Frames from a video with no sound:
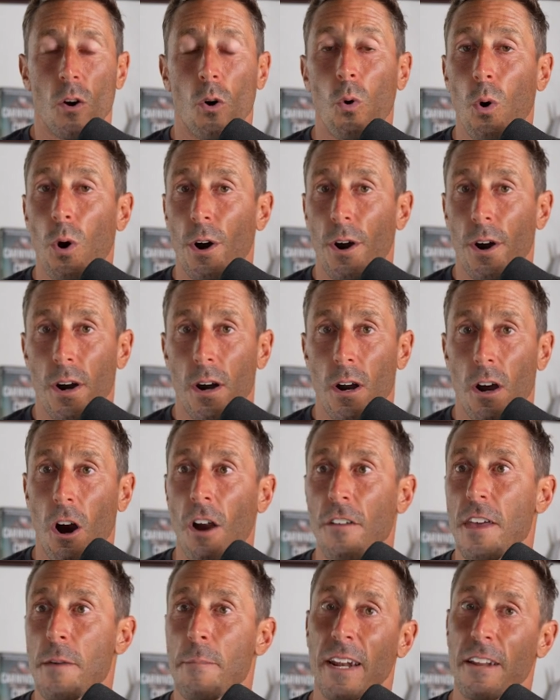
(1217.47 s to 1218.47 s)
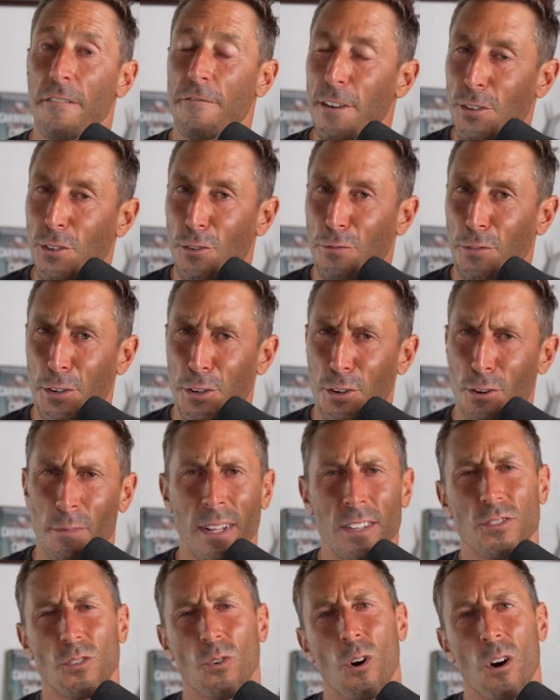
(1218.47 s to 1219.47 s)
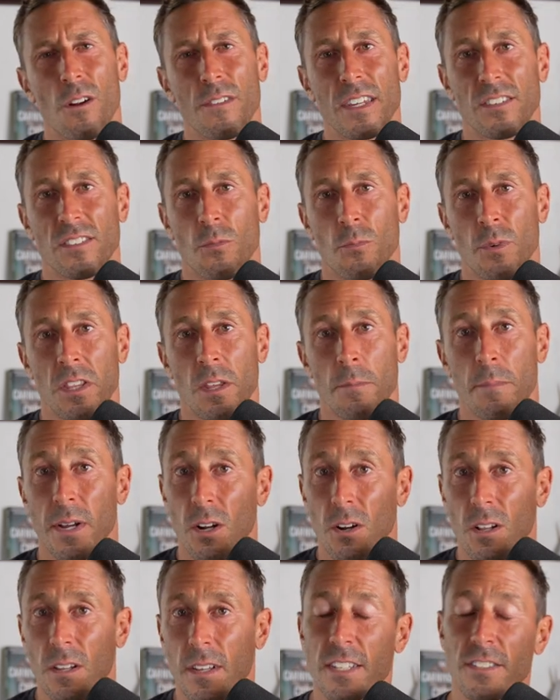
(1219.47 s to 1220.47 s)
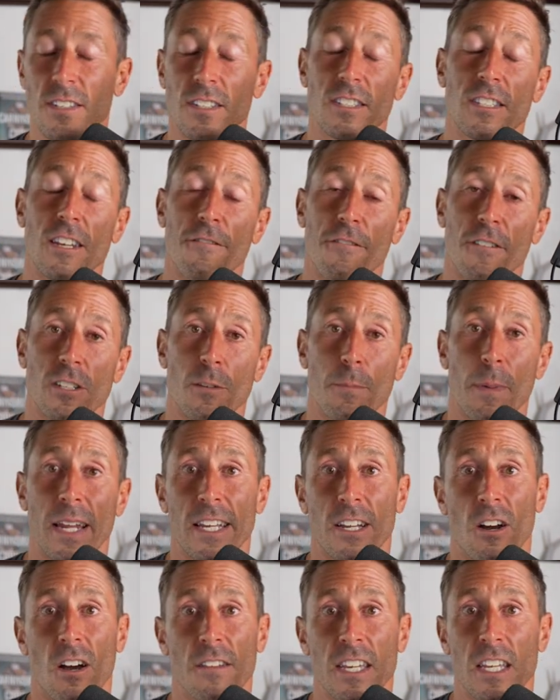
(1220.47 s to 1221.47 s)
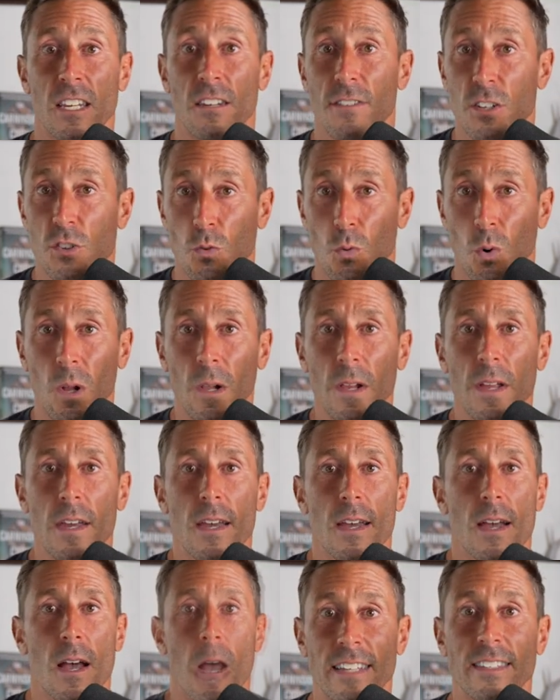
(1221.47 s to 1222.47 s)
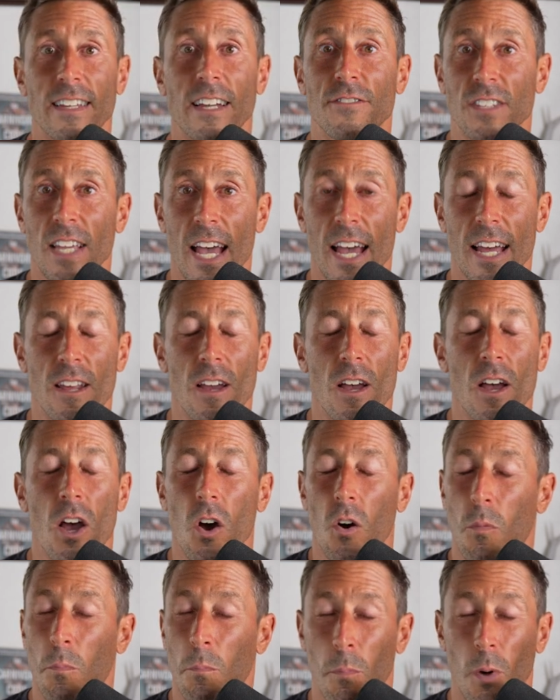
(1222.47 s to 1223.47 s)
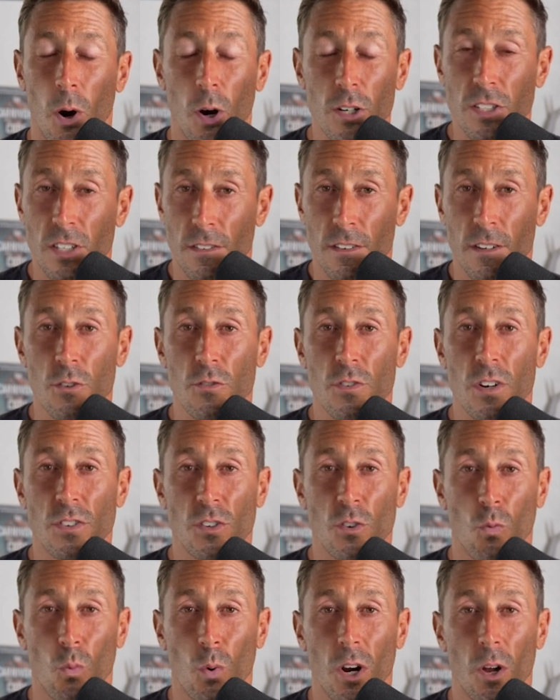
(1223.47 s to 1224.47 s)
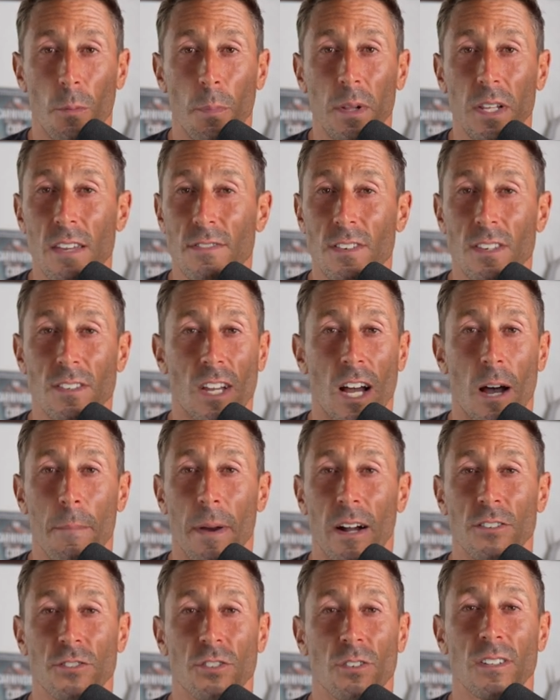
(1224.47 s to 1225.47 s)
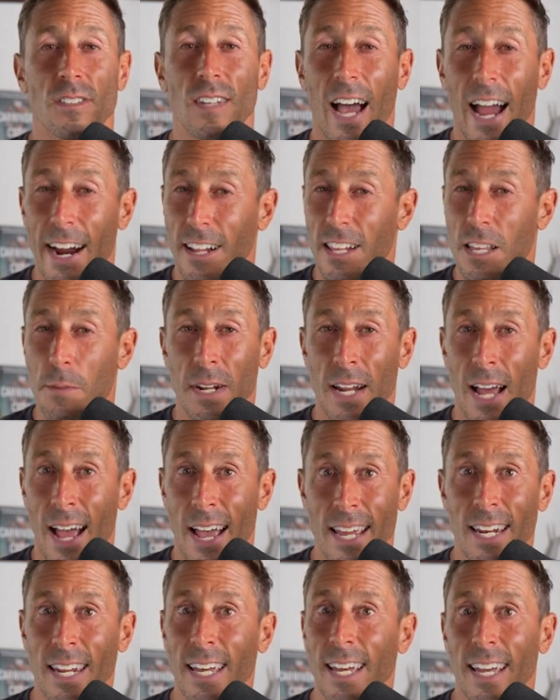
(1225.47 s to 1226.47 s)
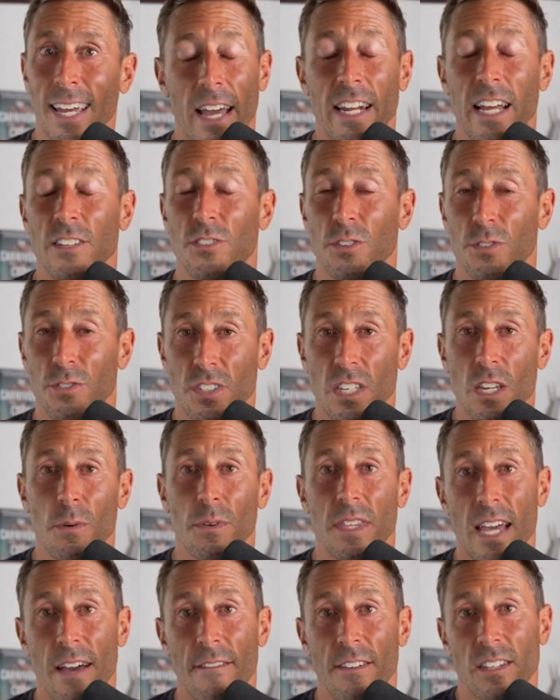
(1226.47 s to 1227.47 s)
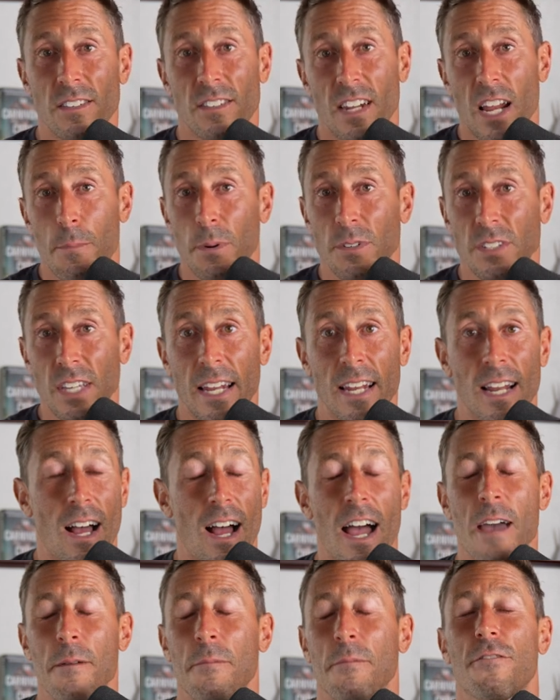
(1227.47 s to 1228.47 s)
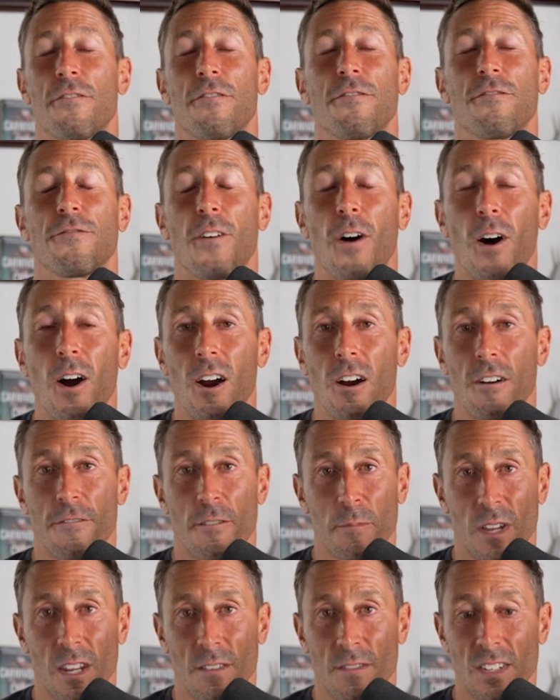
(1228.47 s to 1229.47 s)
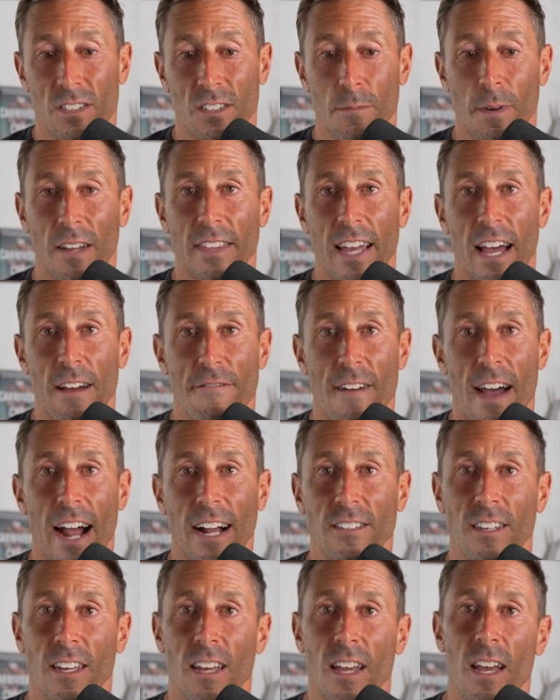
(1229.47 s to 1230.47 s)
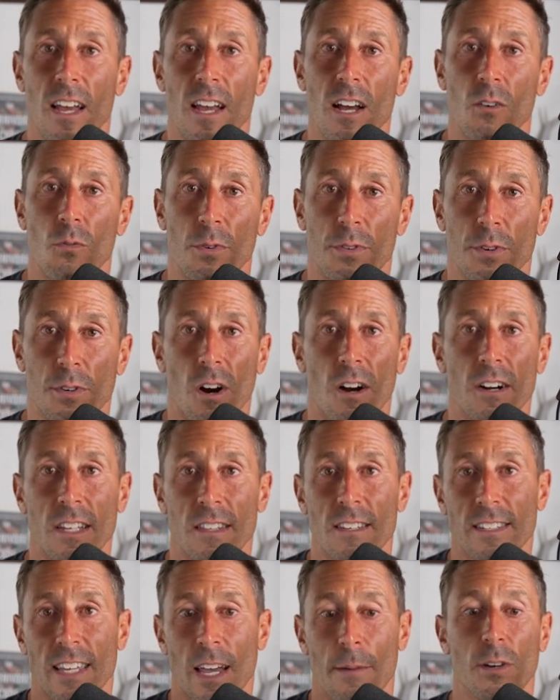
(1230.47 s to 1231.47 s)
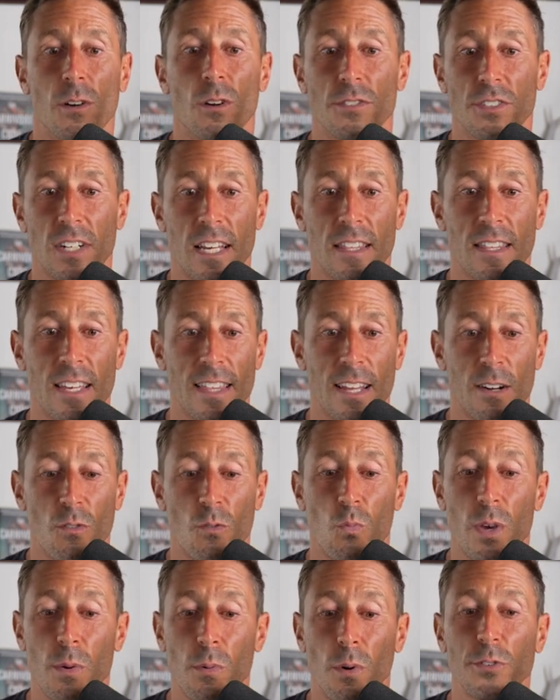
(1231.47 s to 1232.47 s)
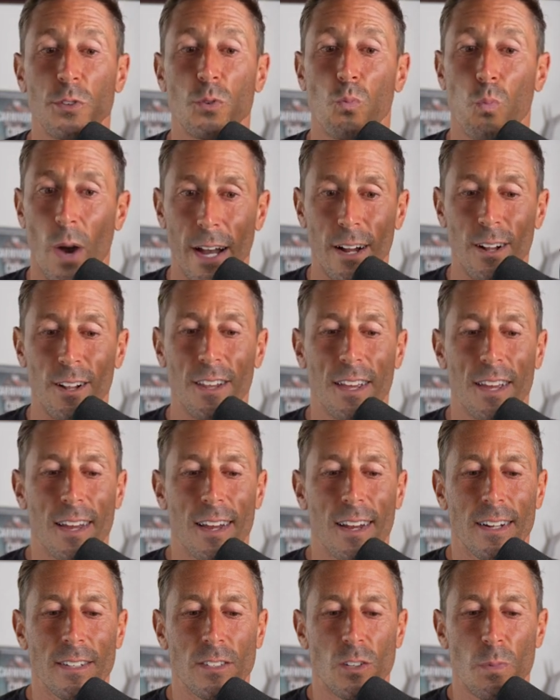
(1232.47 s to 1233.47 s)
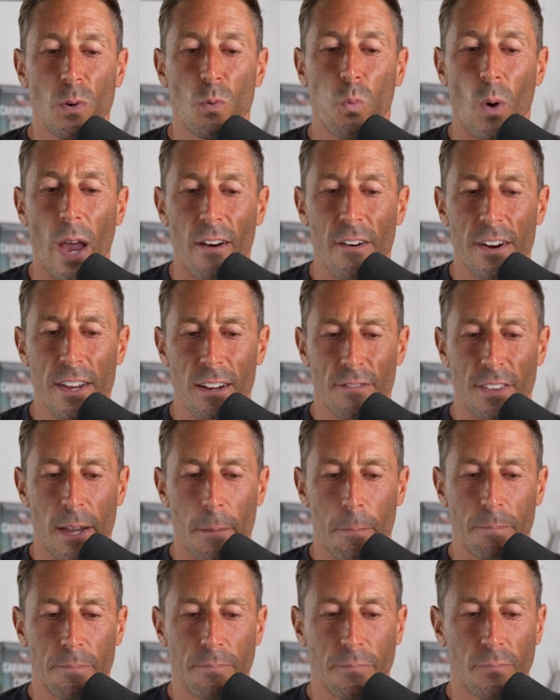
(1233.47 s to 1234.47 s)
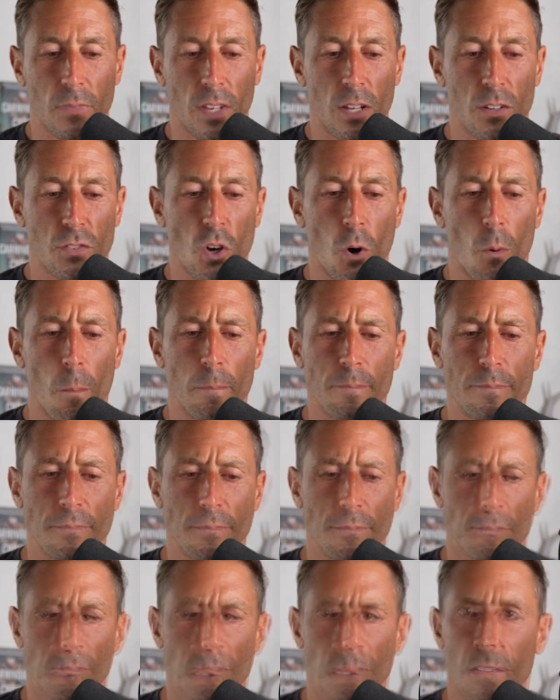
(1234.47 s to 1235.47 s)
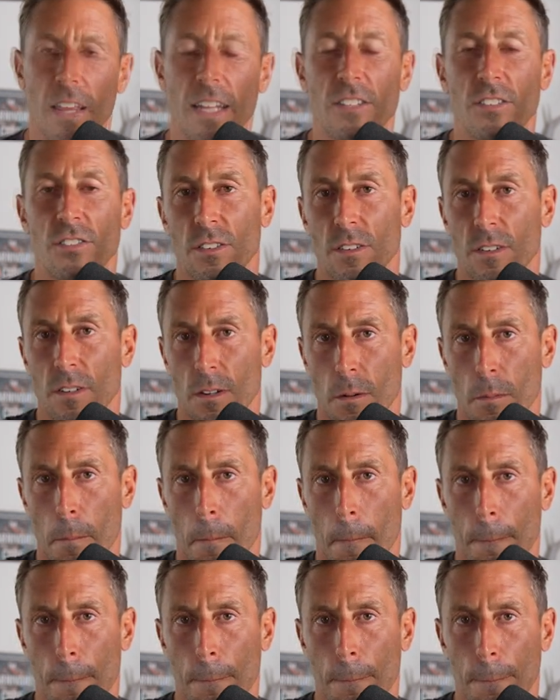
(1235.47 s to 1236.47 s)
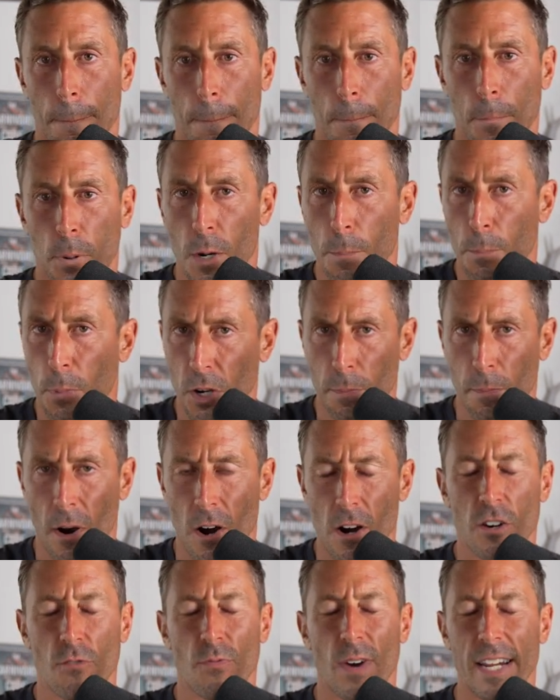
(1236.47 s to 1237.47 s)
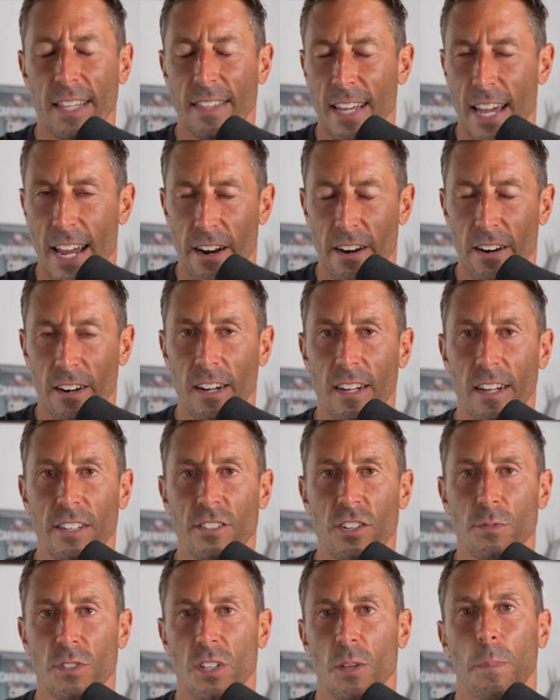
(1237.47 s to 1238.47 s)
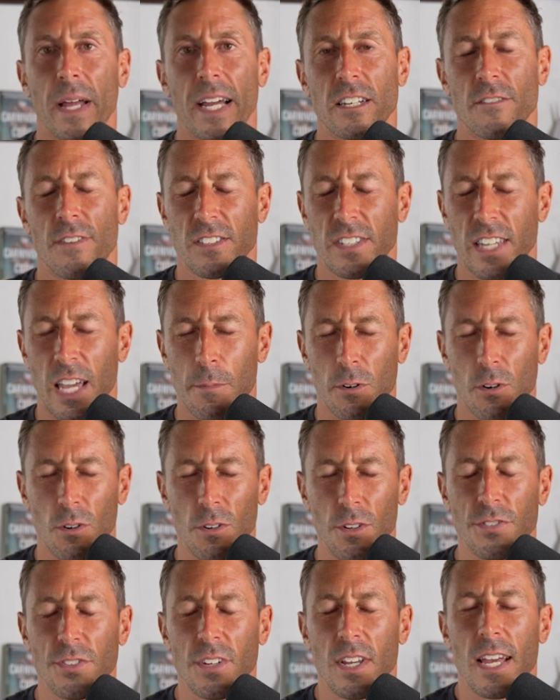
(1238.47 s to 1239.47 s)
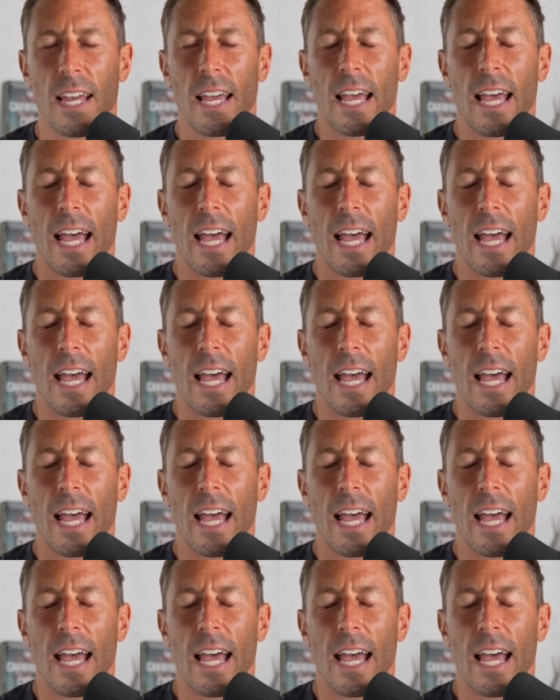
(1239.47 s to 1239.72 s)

Or are they beneficial for humans? Or are they somewhere in the middle? Is it different depending on the individual? As I've said, most of the nutritional world believes these compounds are entirely benign. And as you'll see with the evidence that I present, I am far from convinced about that fact with regarding these chemicals. And I think that we will do well to be wary of them. So let's put a bookmark right there in terms of the plant defense chemicals